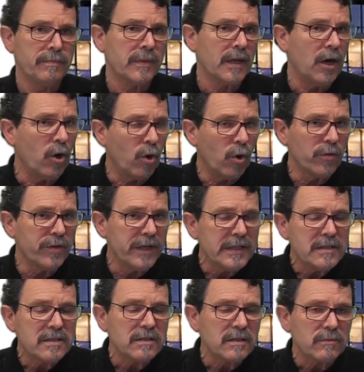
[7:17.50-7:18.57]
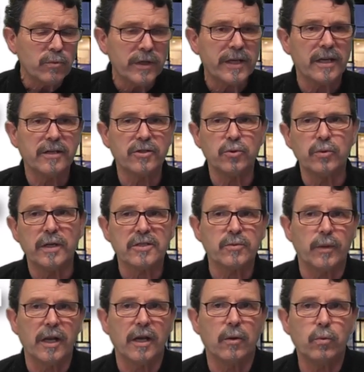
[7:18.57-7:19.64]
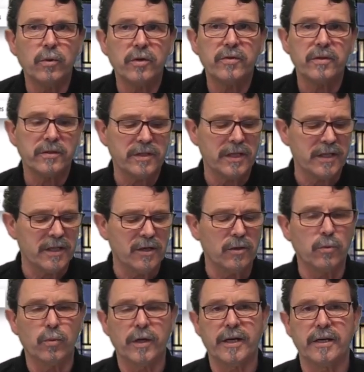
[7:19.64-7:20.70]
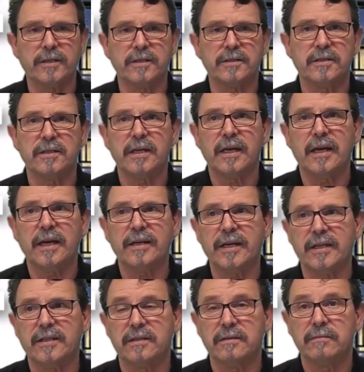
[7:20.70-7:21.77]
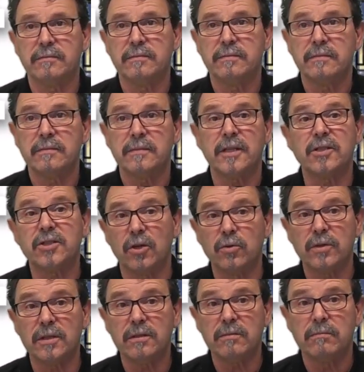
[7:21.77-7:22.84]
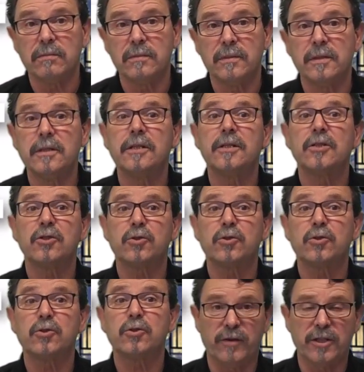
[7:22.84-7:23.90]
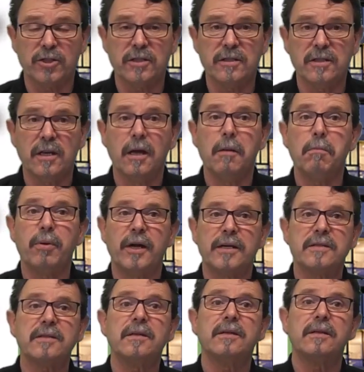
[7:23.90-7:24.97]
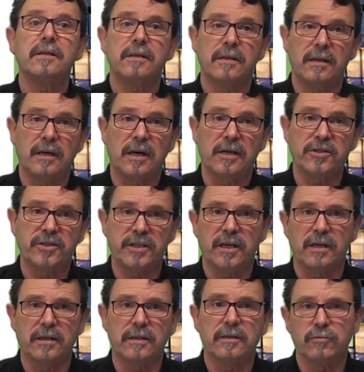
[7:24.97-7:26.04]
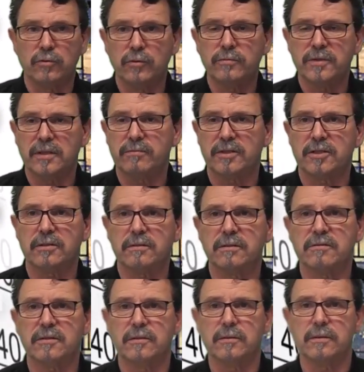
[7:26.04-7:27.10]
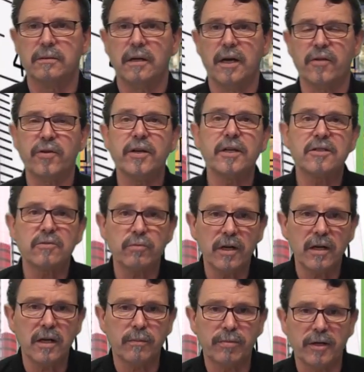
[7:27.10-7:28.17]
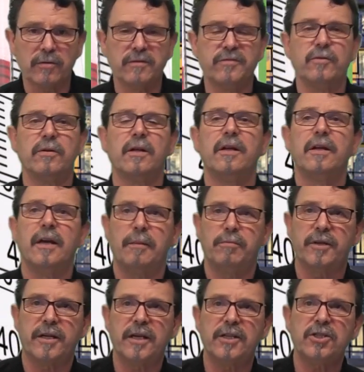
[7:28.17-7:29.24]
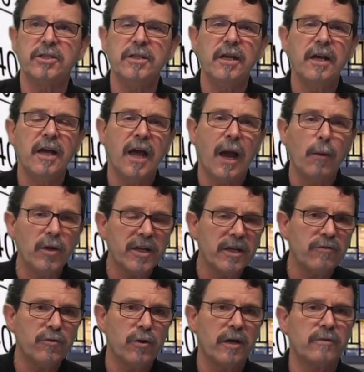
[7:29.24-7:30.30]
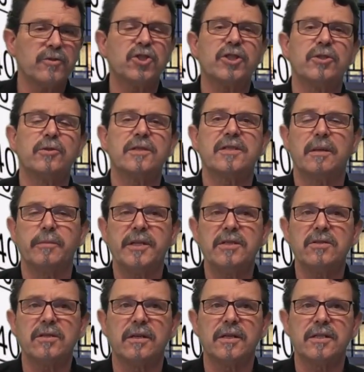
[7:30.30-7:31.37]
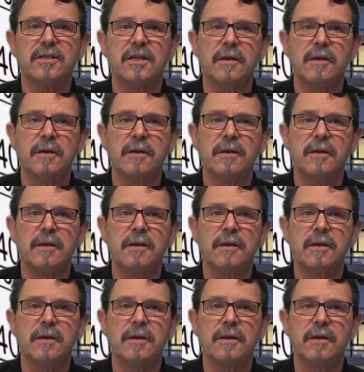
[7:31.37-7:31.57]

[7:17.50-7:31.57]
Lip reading: all these we can do as well with the Eon 108. In total, 20 functions plus RTR, room temperature control. I think it's really a powerful application. I will give you, I will share some insights.